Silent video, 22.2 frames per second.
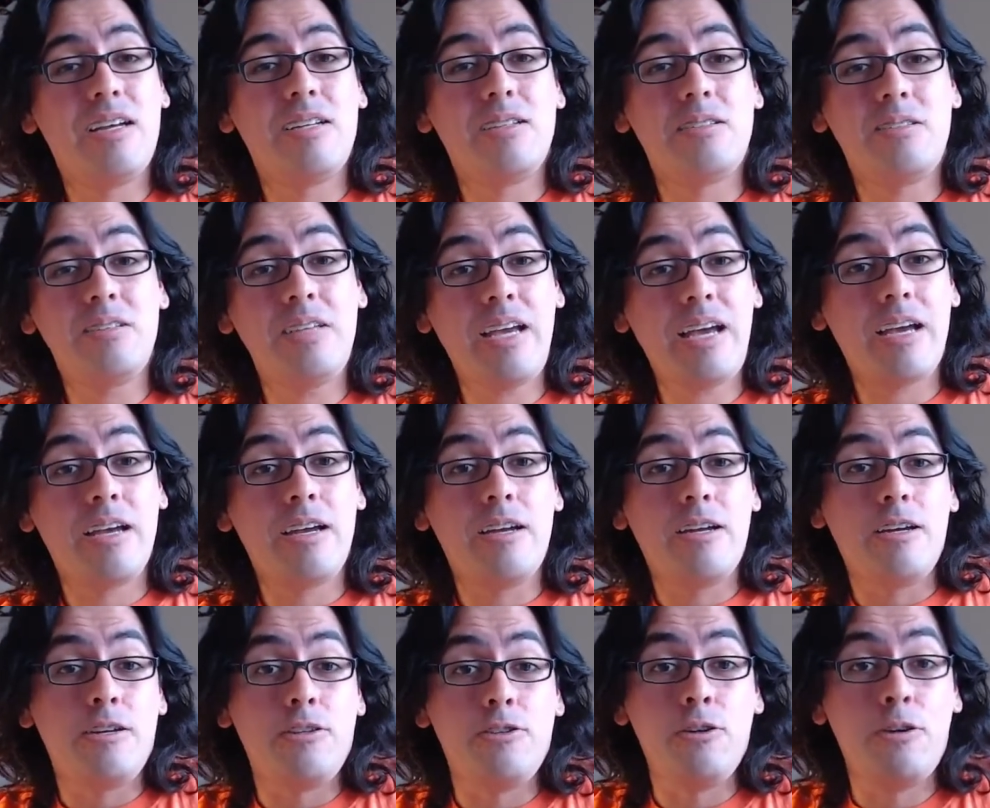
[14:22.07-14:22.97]
So yeah,
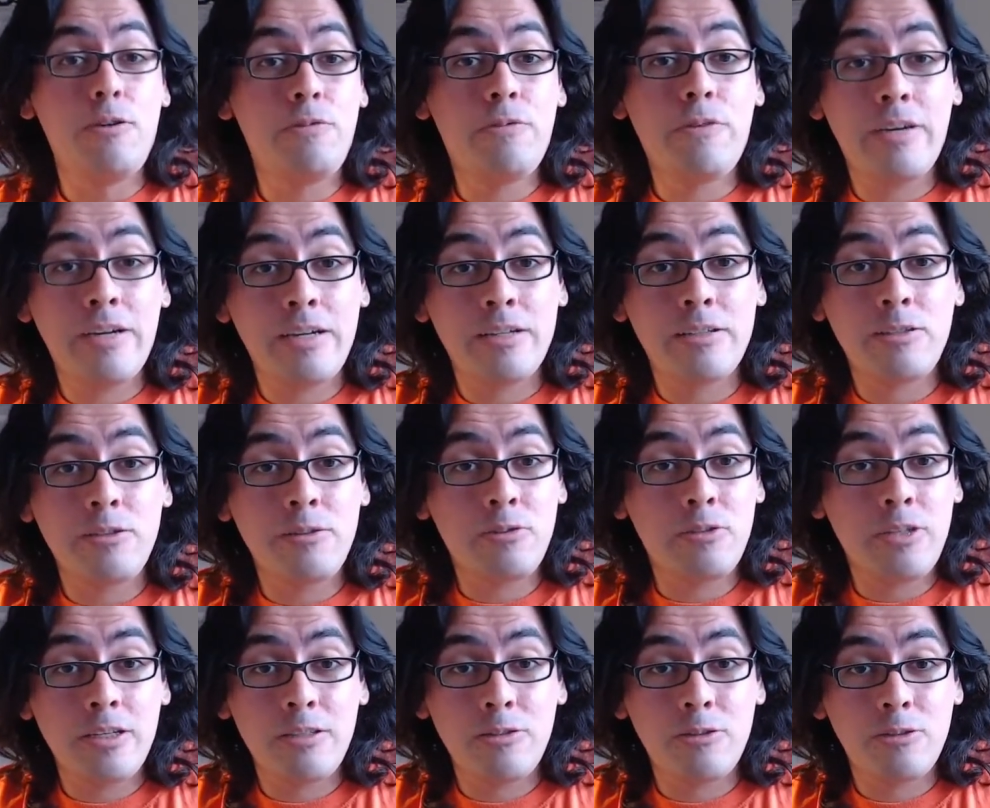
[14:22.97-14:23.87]
don't fucking do
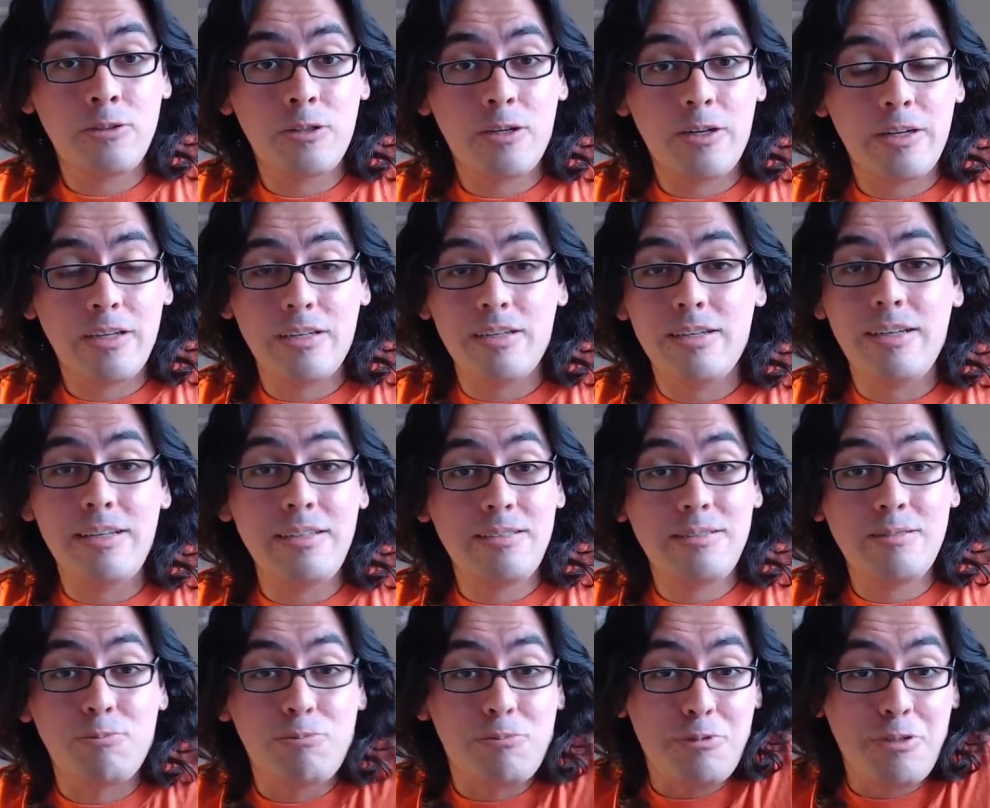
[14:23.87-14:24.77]
gesture drawing.
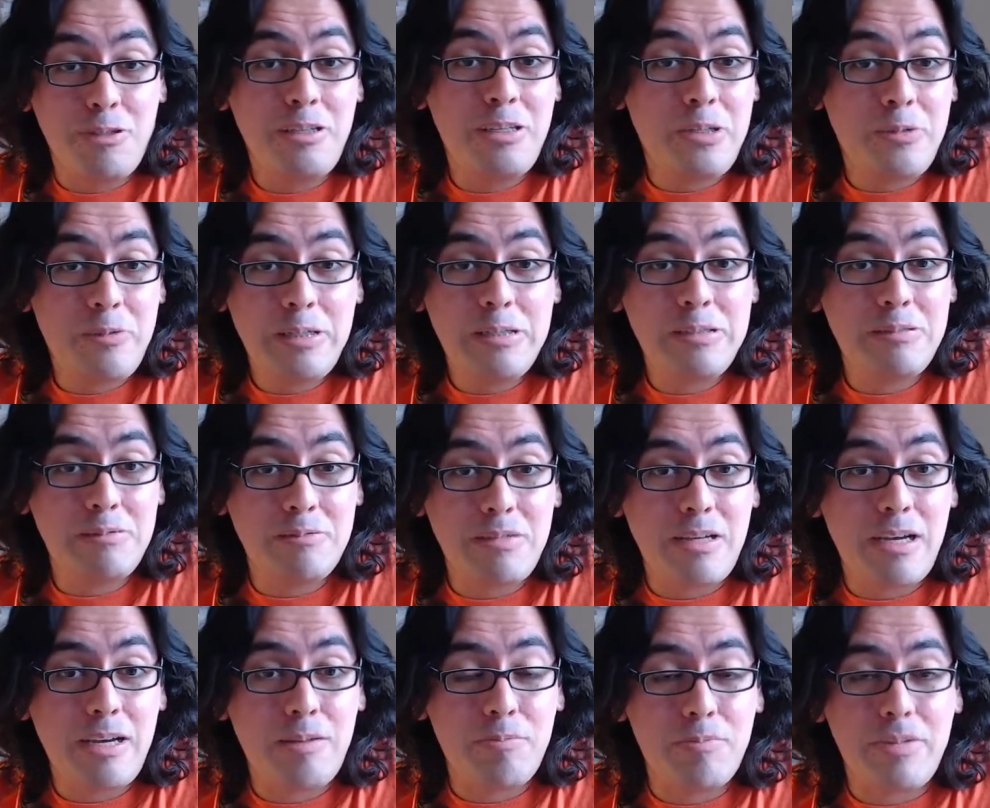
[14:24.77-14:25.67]
It's really a waste of
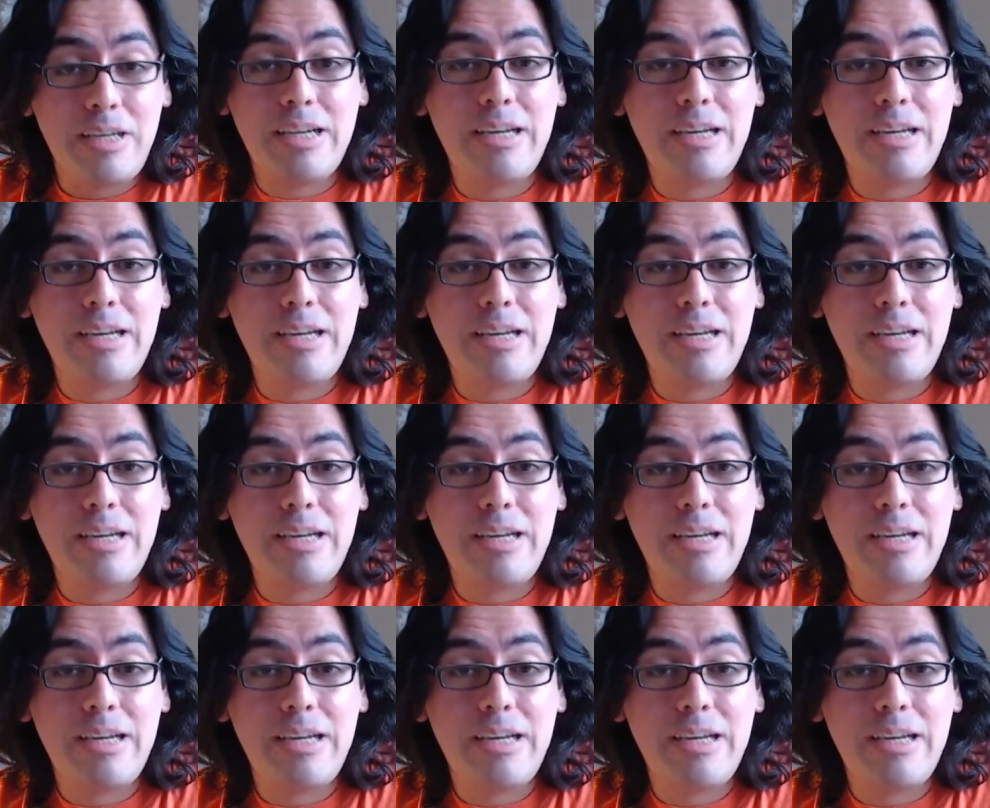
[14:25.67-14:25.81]
time.